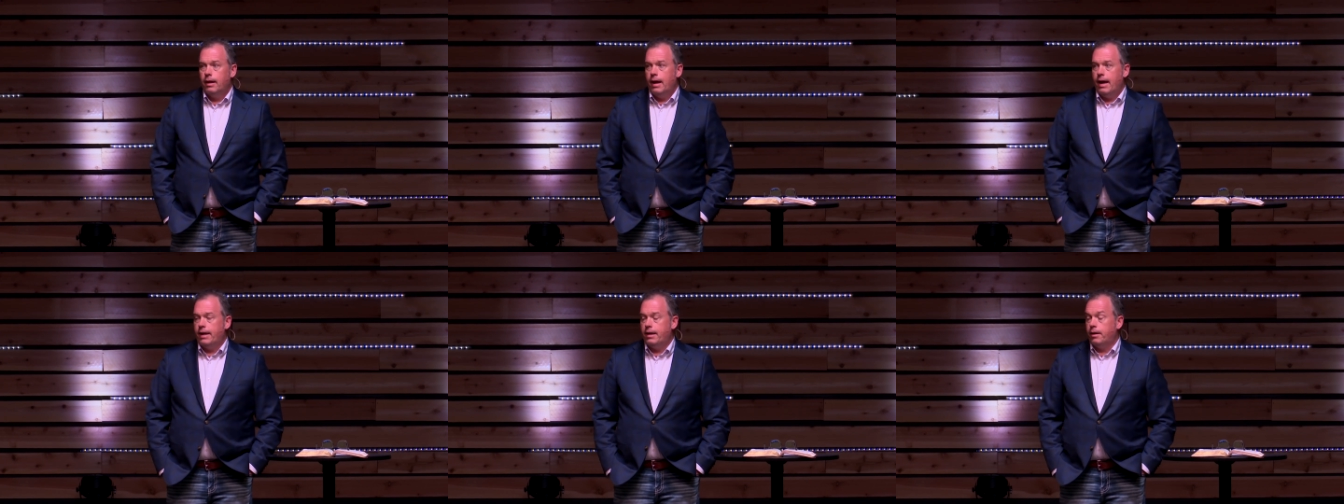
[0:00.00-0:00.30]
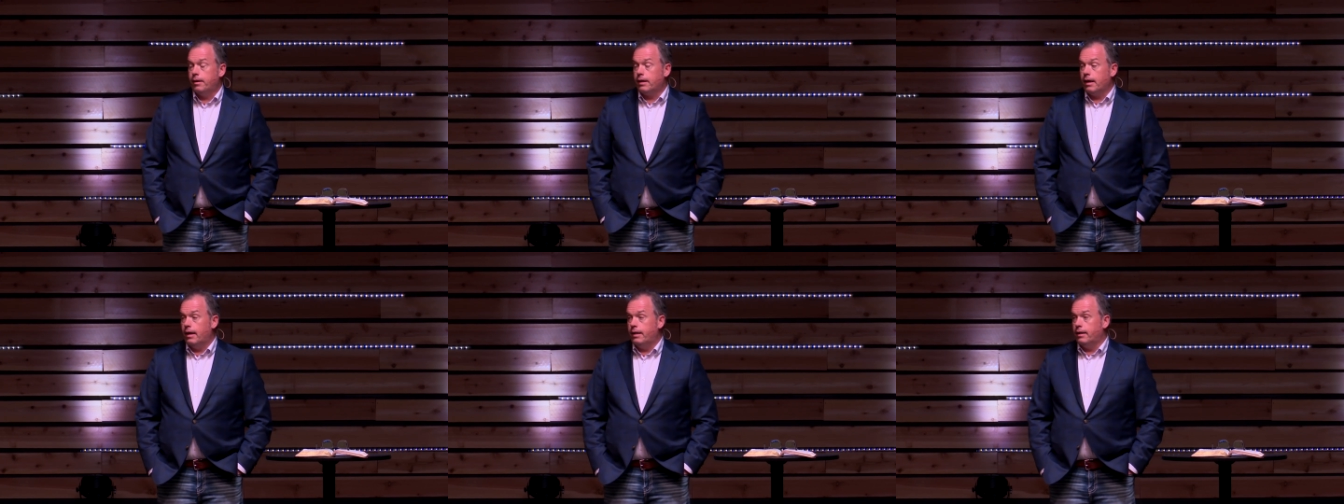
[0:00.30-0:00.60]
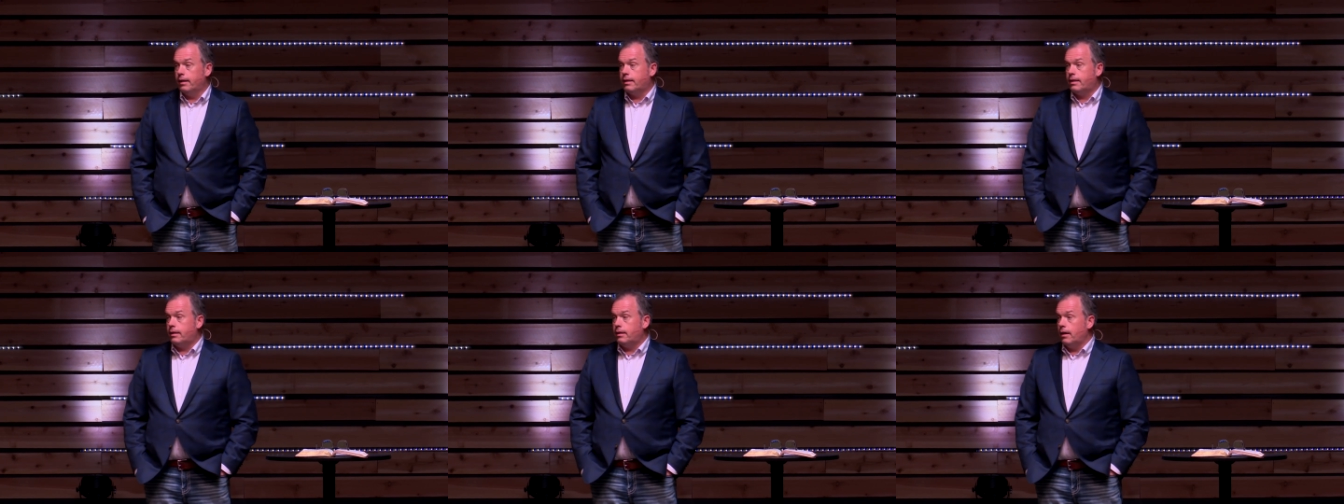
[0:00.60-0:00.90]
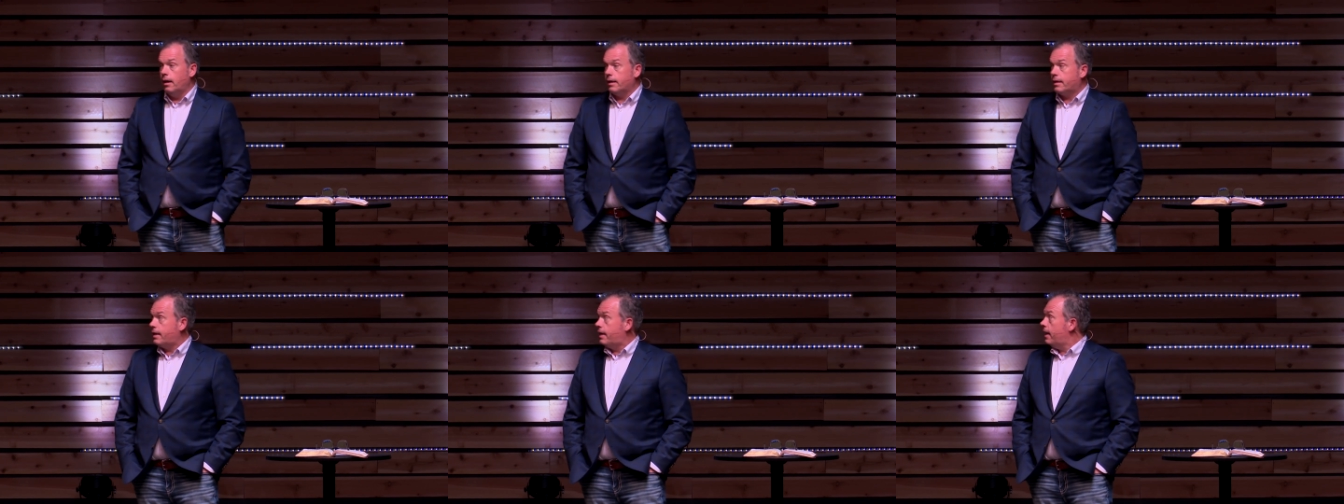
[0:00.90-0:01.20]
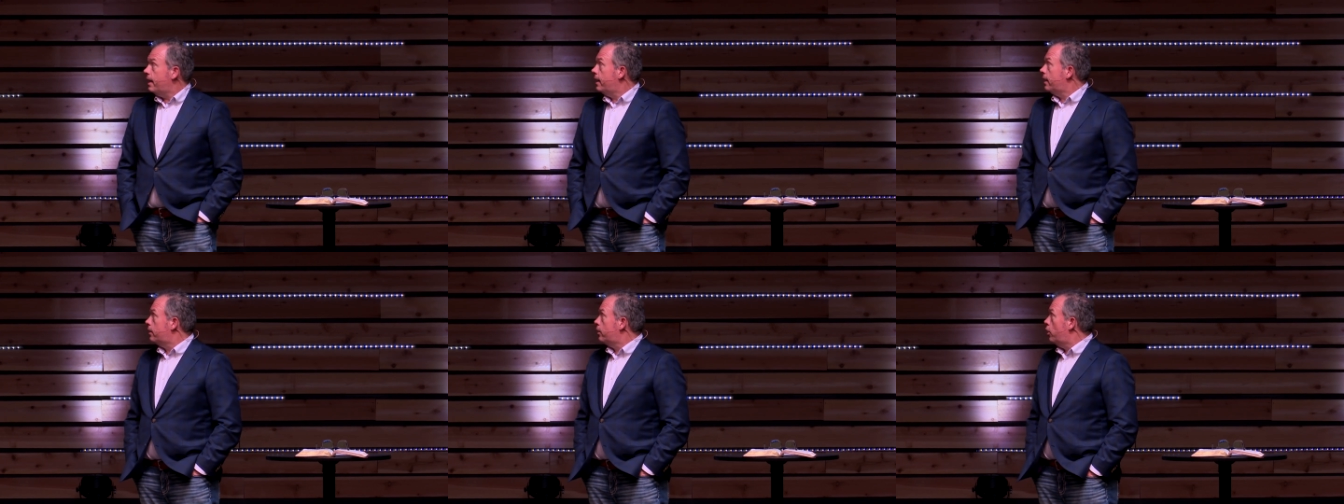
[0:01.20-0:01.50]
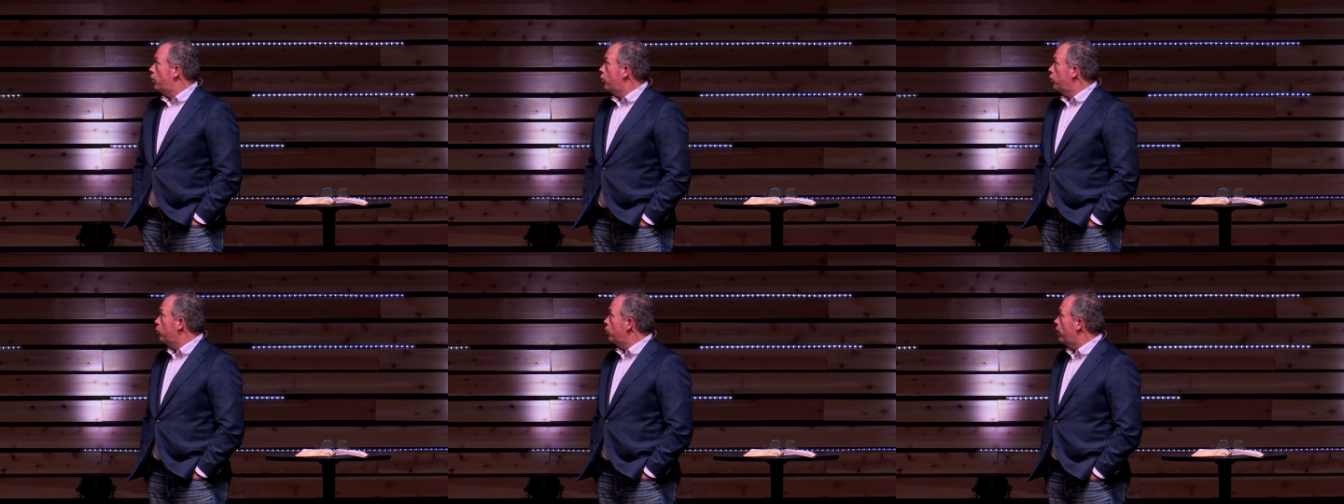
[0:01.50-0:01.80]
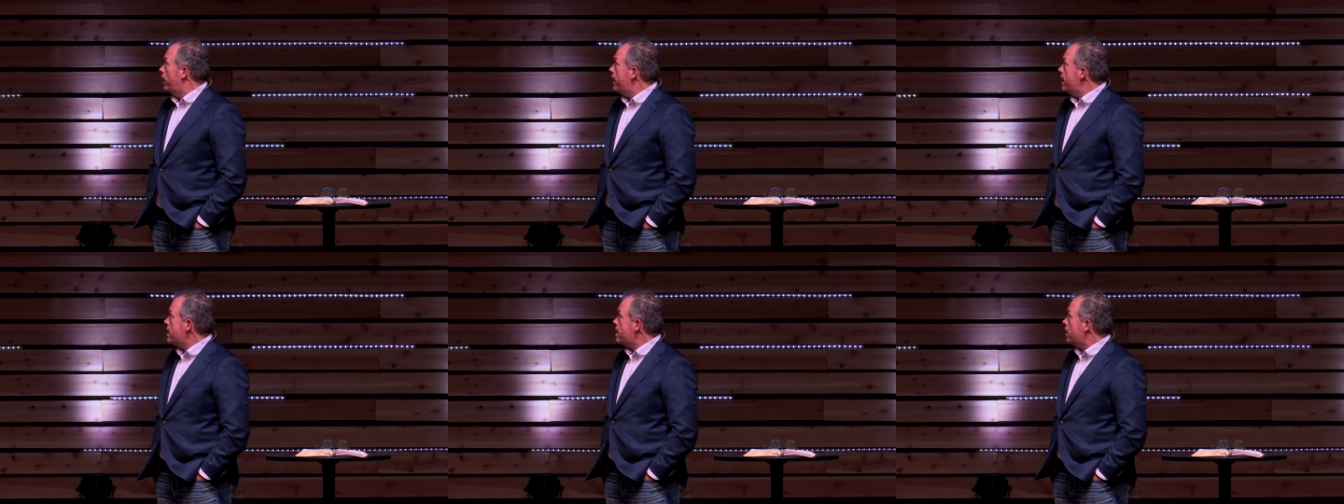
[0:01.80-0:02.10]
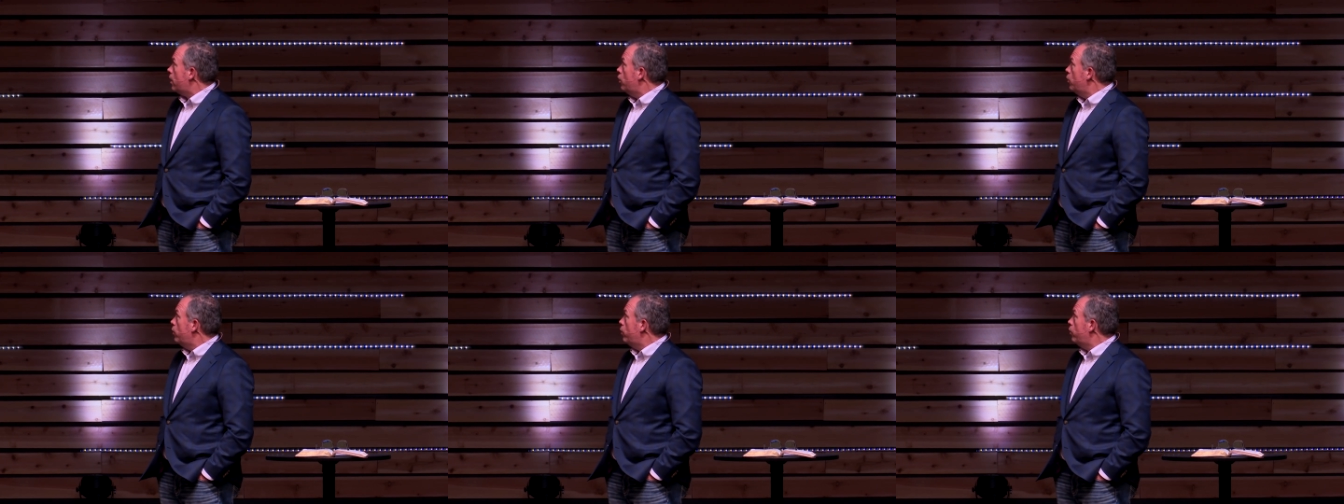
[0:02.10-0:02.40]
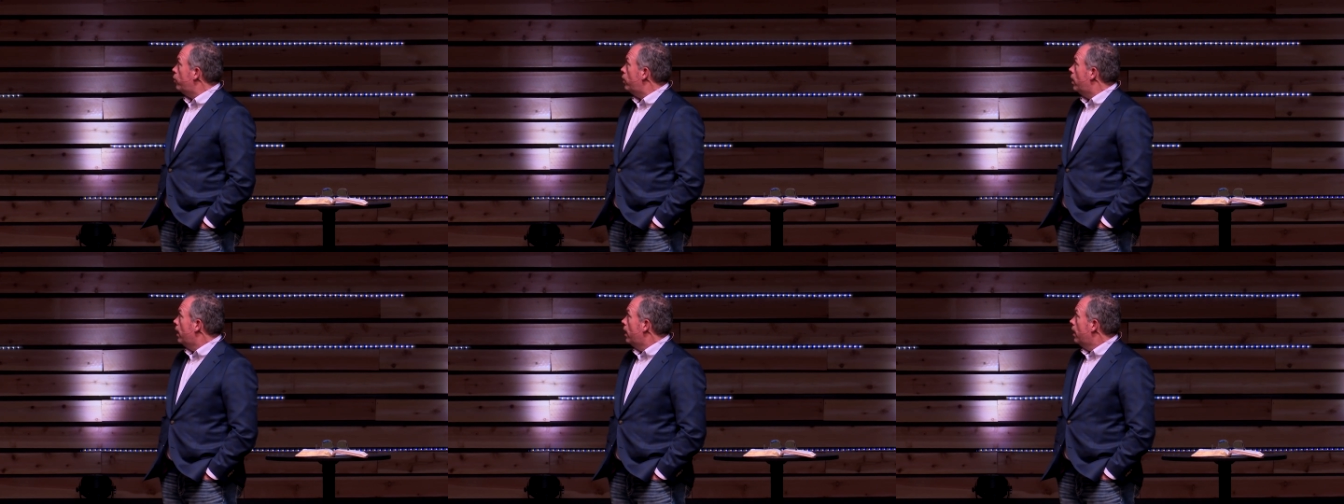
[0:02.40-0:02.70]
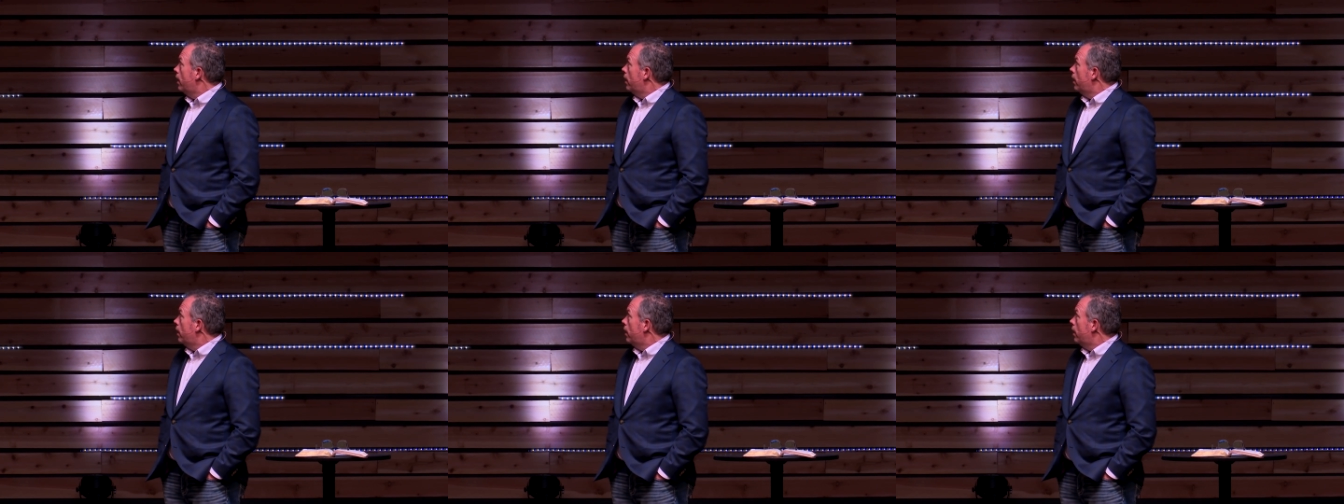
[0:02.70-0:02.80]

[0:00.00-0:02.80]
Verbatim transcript: and a, and a, a kid who he, who,